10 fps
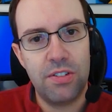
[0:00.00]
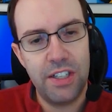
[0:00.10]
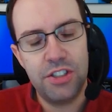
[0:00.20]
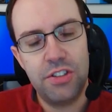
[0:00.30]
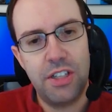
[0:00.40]

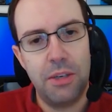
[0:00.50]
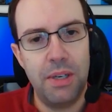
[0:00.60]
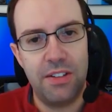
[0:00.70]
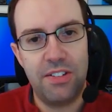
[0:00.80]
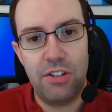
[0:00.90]
Station is going to
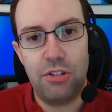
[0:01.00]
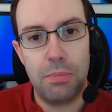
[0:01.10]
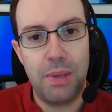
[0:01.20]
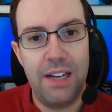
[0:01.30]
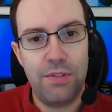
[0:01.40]
be a center
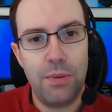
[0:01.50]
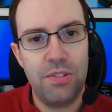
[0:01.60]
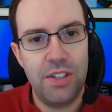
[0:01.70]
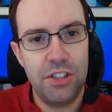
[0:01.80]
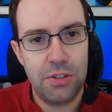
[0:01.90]
platform
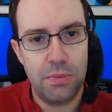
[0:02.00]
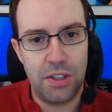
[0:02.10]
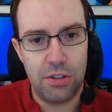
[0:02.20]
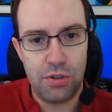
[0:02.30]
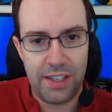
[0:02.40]
station
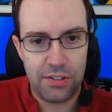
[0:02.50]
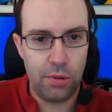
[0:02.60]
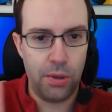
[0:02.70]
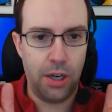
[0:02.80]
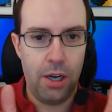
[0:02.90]
with the tracks
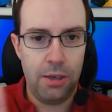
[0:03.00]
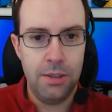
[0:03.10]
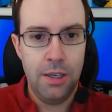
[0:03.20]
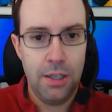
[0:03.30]
going on